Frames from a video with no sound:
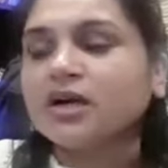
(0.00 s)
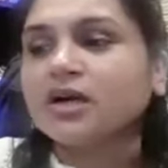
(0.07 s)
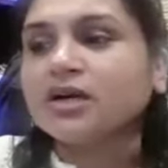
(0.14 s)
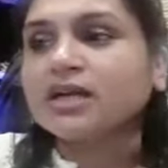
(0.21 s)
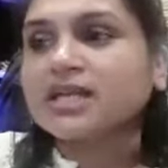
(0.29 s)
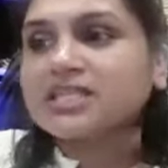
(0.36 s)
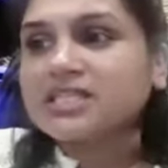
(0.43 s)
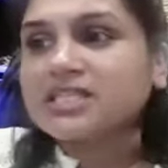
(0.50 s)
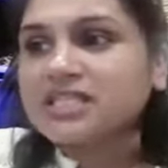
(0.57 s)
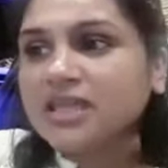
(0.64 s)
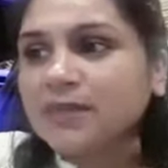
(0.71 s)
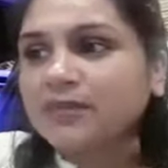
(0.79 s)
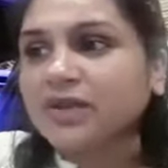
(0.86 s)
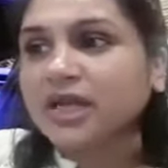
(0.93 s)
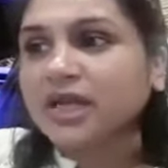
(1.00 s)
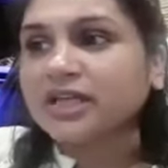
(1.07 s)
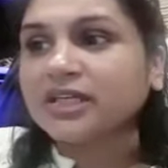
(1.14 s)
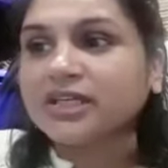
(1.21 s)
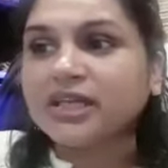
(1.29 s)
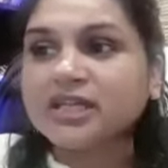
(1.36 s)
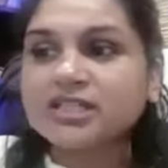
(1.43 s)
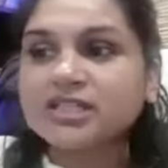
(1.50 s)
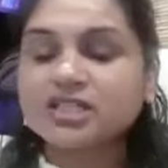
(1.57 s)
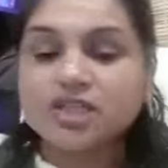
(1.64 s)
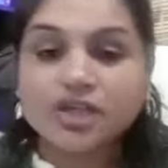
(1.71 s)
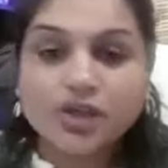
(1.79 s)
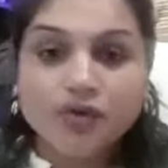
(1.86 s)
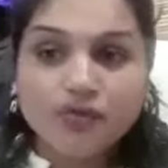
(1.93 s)
Concept and detailed
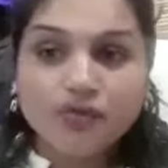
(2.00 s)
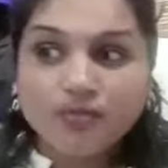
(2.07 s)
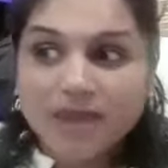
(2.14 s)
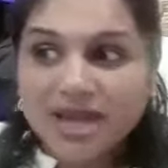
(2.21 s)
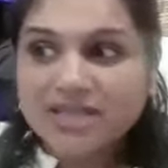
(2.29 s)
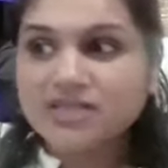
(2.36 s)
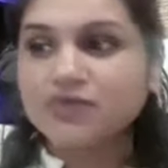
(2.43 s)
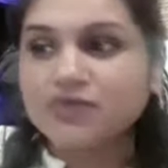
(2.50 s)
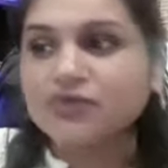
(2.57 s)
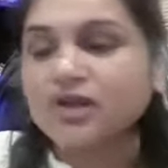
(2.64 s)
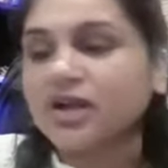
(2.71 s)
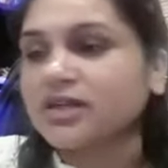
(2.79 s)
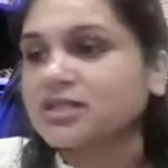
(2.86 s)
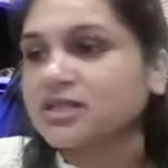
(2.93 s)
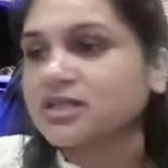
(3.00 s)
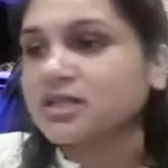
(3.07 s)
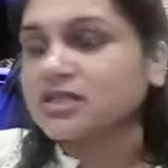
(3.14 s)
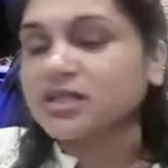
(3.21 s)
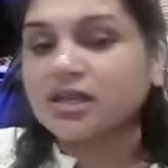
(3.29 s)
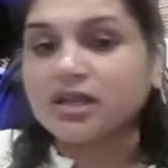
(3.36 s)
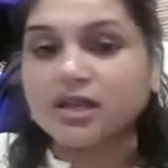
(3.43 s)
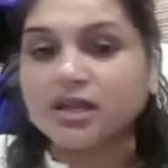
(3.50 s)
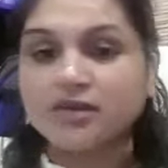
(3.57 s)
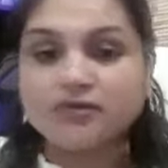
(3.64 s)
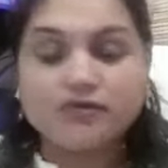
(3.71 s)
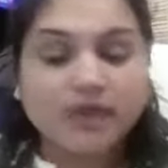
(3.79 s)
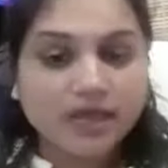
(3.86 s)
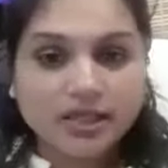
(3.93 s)
study of myism we are discussing
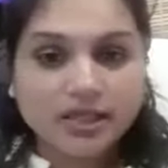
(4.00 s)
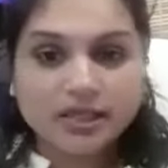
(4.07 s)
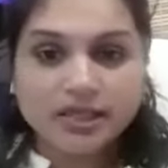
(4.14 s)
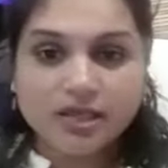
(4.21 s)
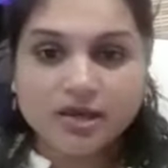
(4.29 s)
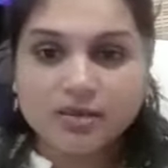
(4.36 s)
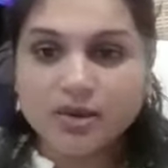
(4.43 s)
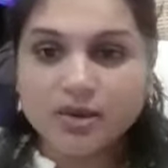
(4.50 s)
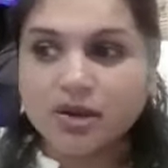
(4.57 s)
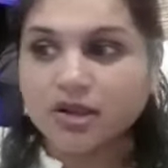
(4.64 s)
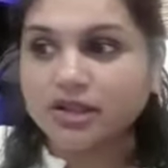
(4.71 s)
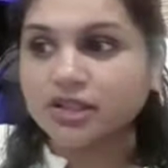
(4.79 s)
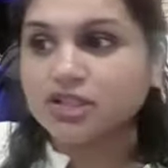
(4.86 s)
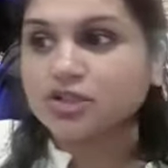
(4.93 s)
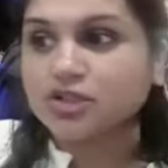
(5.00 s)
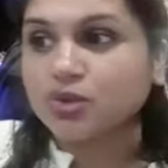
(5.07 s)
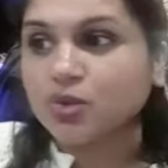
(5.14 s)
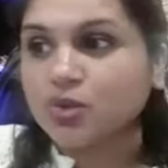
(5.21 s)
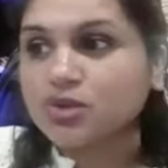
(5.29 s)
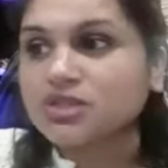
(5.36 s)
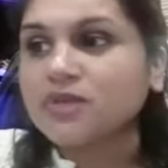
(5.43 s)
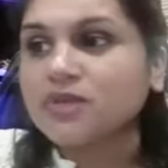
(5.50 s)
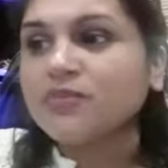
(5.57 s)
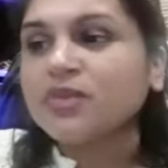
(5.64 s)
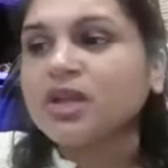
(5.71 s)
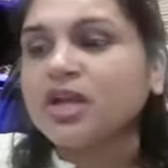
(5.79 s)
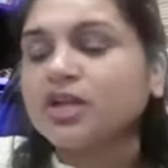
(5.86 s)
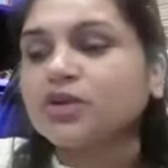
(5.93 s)
in very detail about in this course.
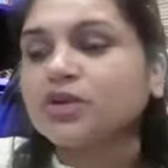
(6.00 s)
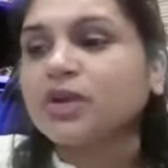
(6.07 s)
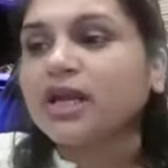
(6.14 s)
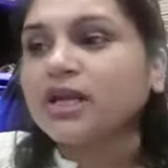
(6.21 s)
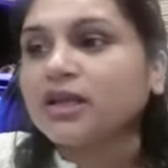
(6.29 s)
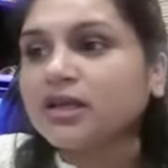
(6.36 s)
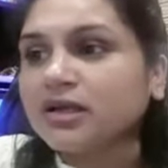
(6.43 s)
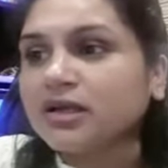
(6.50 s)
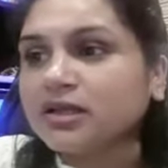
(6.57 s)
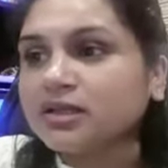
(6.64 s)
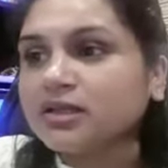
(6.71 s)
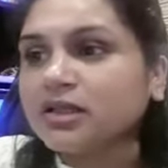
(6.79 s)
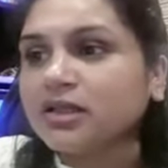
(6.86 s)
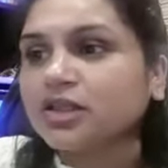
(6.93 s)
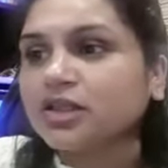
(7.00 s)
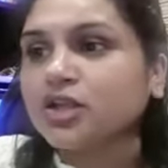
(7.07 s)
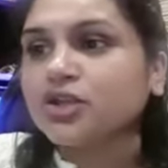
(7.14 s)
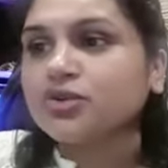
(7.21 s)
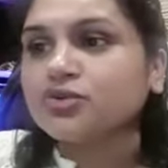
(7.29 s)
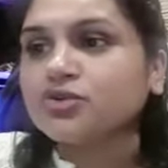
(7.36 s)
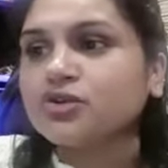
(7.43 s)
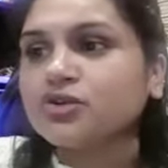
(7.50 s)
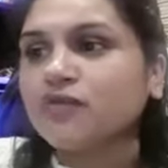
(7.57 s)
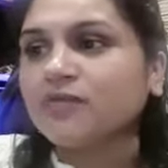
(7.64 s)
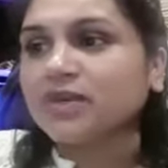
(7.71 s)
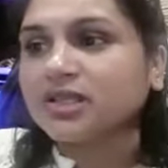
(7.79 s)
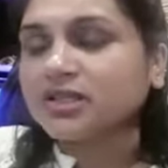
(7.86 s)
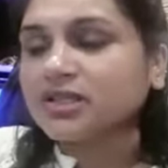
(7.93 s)
You can learn the use of
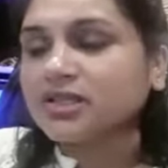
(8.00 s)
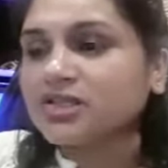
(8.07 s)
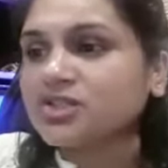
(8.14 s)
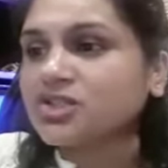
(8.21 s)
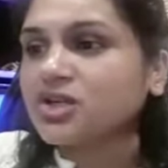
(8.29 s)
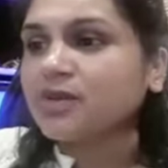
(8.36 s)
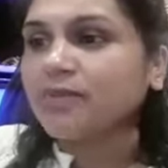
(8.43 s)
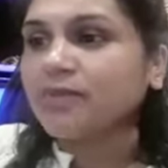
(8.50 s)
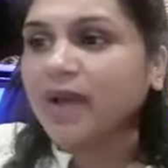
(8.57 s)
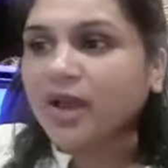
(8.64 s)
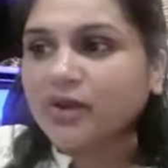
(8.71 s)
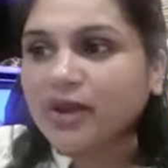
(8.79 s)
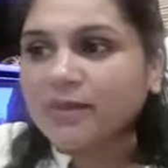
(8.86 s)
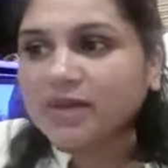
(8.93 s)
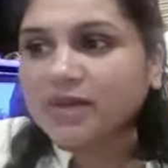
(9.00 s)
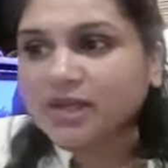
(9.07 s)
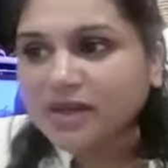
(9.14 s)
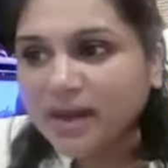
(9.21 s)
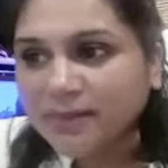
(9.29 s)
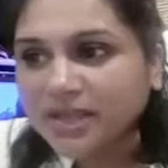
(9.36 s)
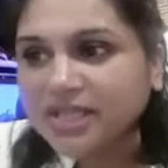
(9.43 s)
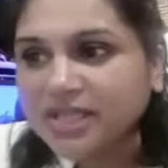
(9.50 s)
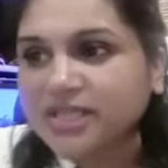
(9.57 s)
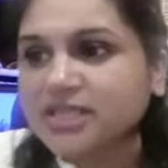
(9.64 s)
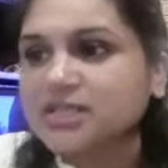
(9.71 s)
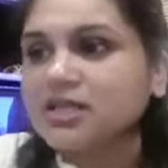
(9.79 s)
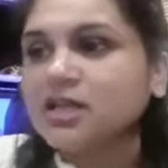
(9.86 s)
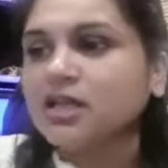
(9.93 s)
mother tincture, biochemic
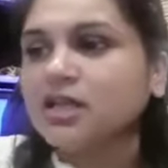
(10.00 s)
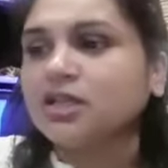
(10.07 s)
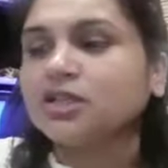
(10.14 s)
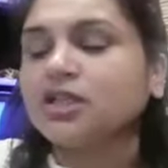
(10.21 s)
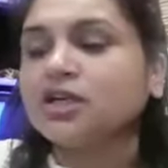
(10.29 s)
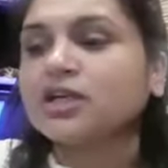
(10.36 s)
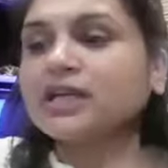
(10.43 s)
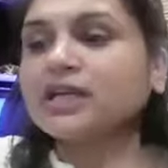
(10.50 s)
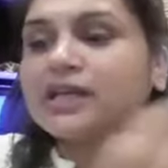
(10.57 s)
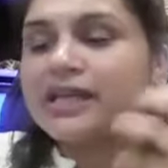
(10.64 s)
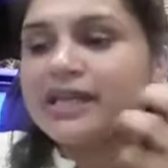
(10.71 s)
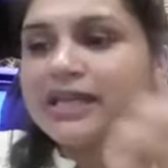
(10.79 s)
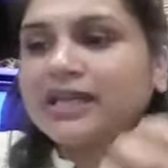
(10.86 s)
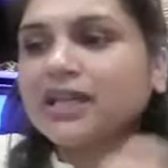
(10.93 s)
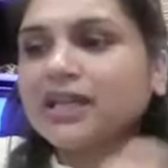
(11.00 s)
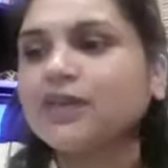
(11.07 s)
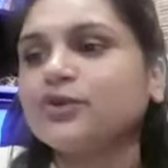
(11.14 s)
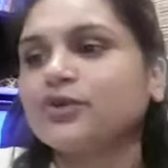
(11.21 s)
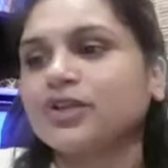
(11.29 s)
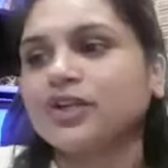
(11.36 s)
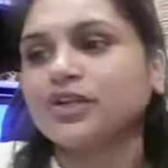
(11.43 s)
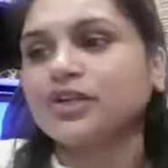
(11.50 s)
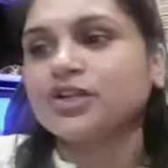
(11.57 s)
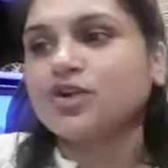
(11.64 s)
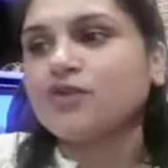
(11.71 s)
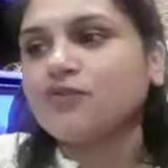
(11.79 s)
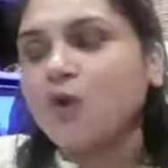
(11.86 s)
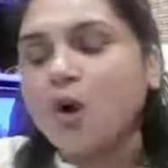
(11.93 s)
remedies, the clinical utility
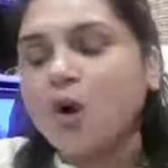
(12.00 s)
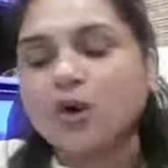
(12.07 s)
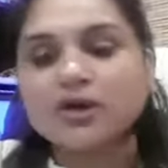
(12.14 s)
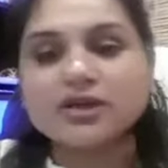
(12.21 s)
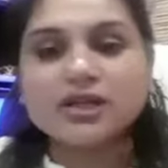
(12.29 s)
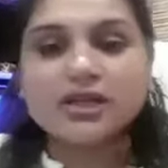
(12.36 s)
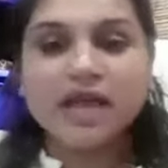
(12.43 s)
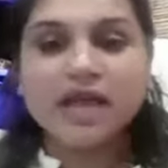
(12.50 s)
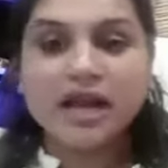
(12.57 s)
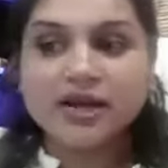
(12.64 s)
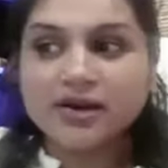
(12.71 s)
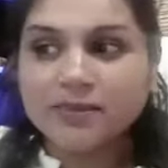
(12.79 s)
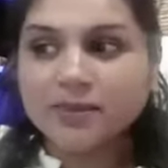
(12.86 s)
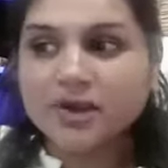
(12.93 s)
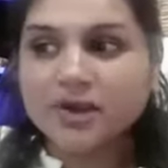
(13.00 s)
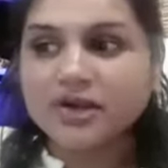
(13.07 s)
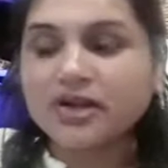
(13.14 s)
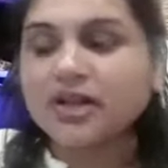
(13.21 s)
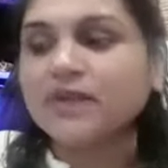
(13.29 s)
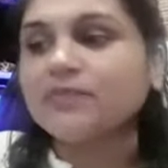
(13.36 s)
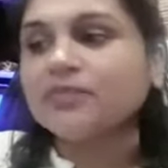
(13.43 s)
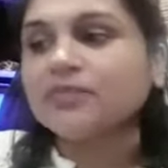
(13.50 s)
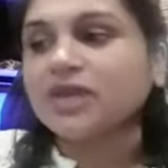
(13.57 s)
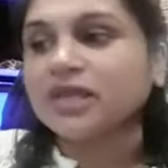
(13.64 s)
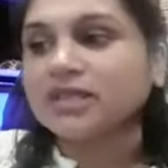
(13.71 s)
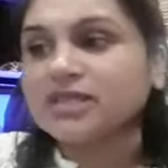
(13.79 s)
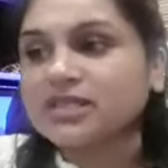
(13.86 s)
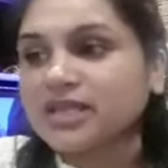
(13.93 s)
of organon and repertory
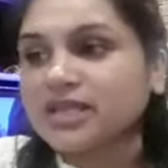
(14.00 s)
in this